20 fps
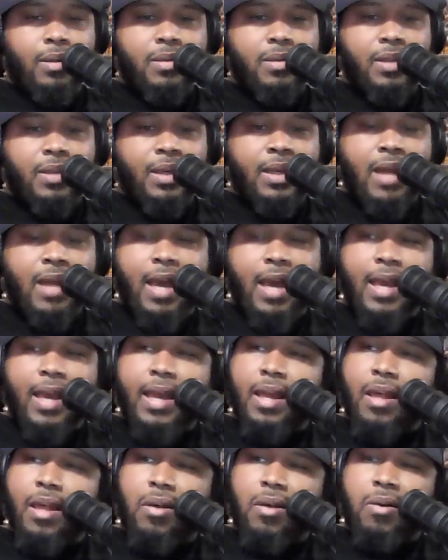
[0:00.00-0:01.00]
this
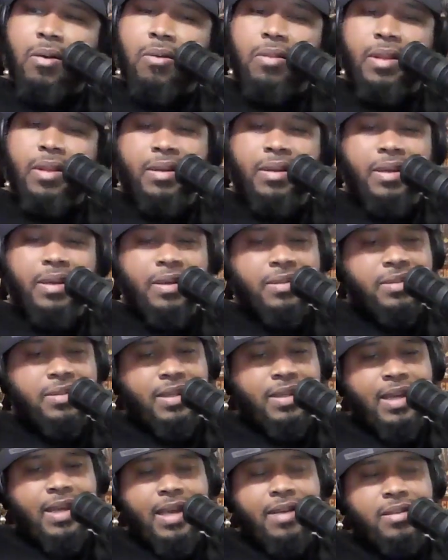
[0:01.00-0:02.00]
NIL and
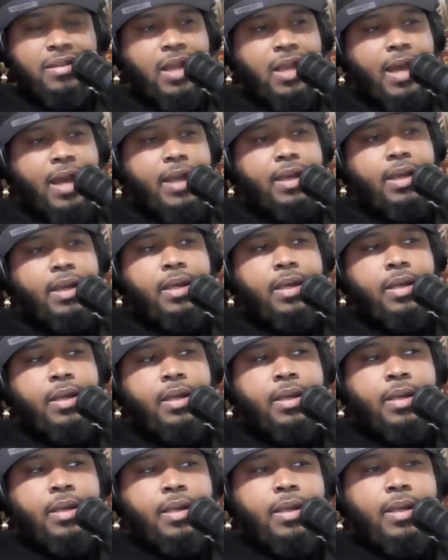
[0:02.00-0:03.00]
this and that. It's like,
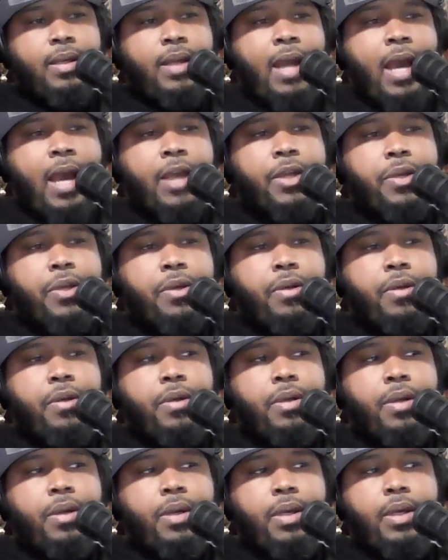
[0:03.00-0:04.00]
now
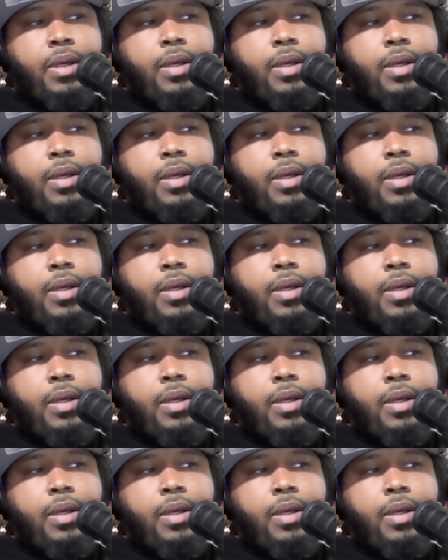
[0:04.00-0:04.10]
you're